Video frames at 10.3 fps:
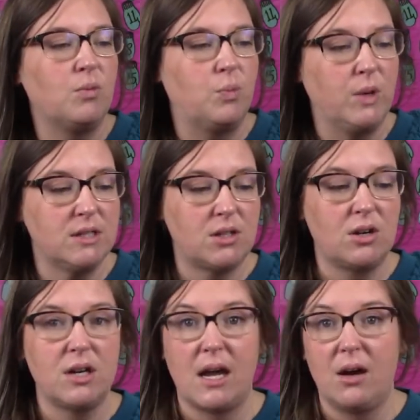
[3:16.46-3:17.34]
we
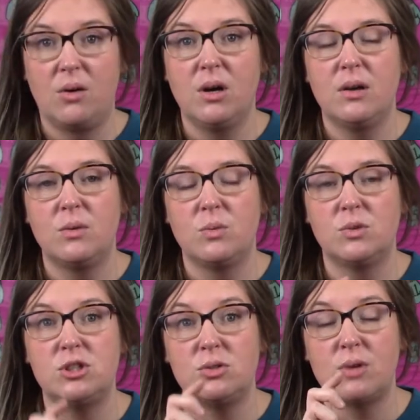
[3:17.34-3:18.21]
start now,
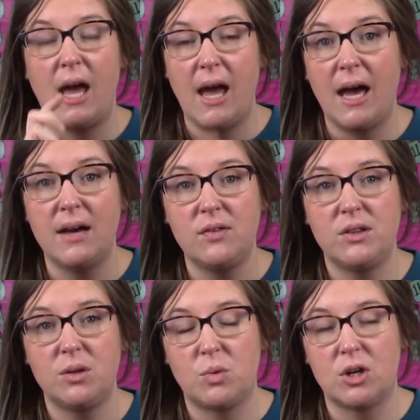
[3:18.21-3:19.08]
we'll do half
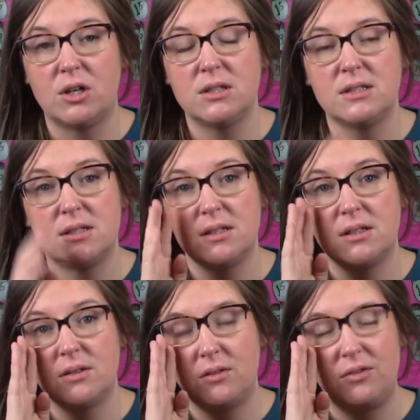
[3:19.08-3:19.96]
the words
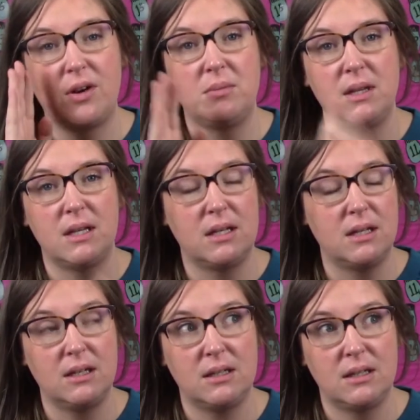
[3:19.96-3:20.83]
from
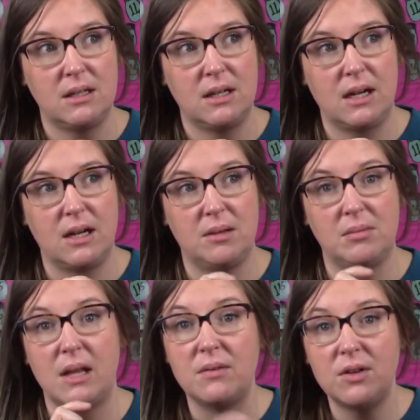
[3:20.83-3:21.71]
the um,
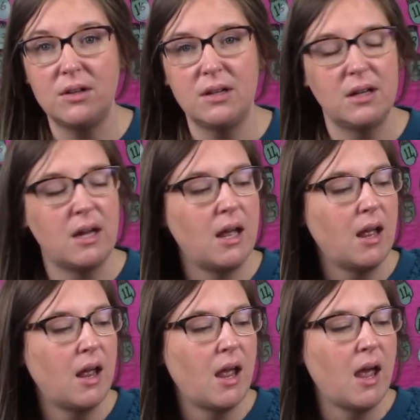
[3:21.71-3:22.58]
level.
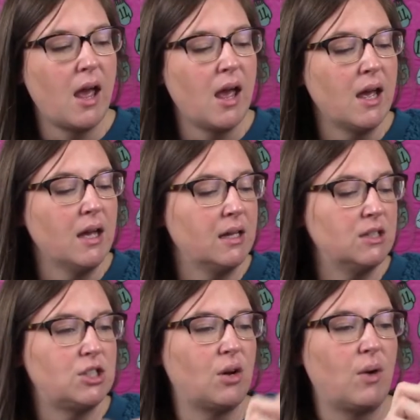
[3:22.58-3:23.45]
And
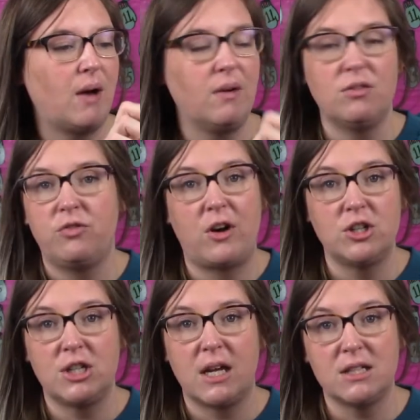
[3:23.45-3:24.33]
so however far
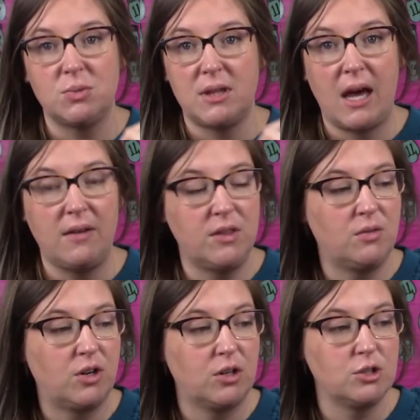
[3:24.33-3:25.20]
she gets with half the
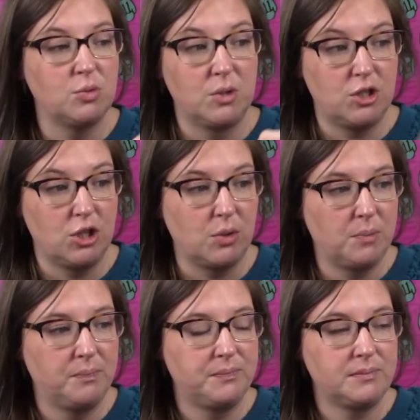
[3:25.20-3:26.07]
words, we'll
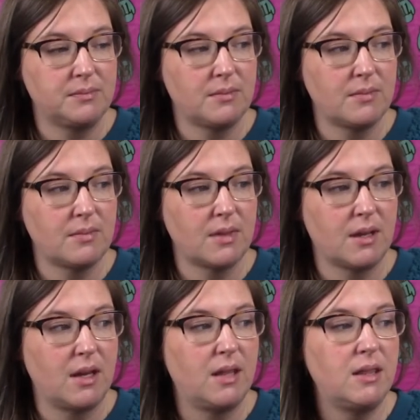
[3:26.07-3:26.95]
do.
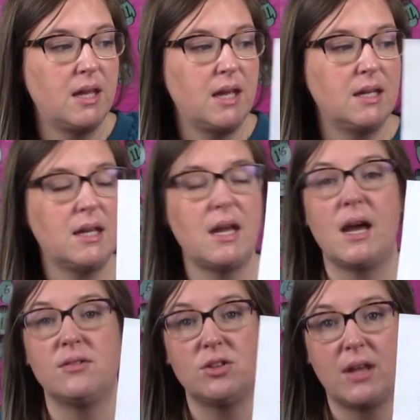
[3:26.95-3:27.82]
And then
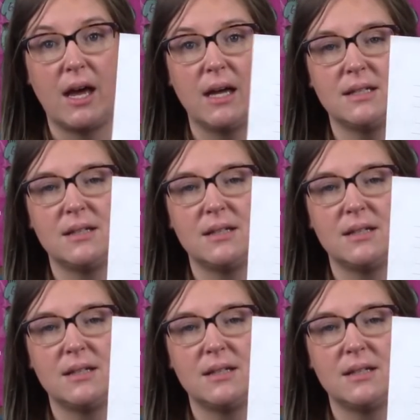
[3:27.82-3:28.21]
after that,